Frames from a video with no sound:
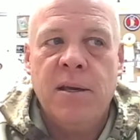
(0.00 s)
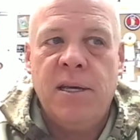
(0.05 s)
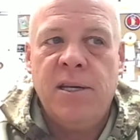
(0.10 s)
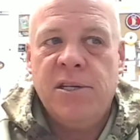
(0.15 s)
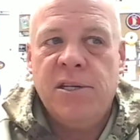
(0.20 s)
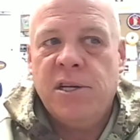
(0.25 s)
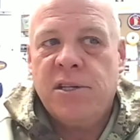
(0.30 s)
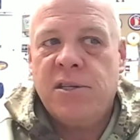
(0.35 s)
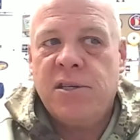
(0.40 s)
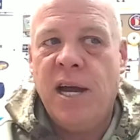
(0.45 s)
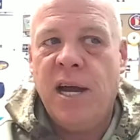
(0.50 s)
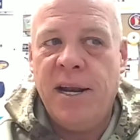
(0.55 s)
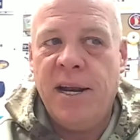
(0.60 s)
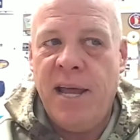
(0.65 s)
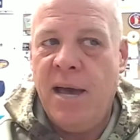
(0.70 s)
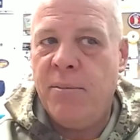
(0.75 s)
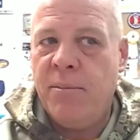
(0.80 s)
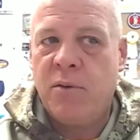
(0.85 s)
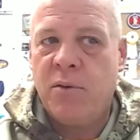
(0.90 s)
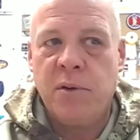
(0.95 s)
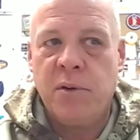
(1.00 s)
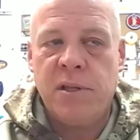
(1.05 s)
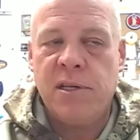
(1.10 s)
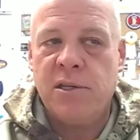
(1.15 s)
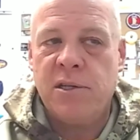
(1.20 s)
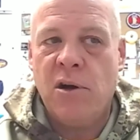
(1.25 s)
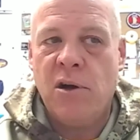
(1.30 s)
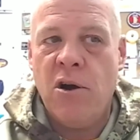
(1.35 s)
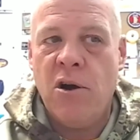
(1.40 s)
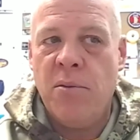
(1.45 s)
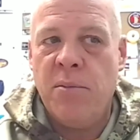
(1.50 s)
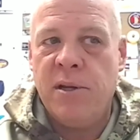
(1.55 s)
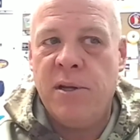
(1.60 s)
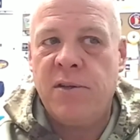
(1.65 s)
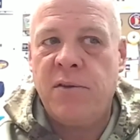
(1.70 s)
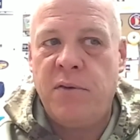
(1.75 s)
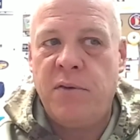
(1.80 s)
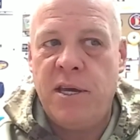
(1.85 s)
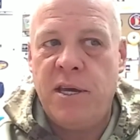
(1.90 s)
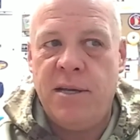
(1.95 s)
He's just dynamic with his arm and
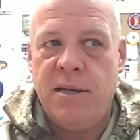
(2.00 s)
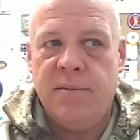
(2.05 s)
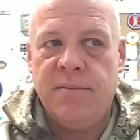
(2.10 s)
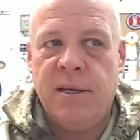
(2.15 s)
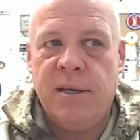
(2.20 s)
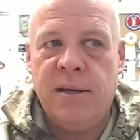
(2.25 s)
his feet,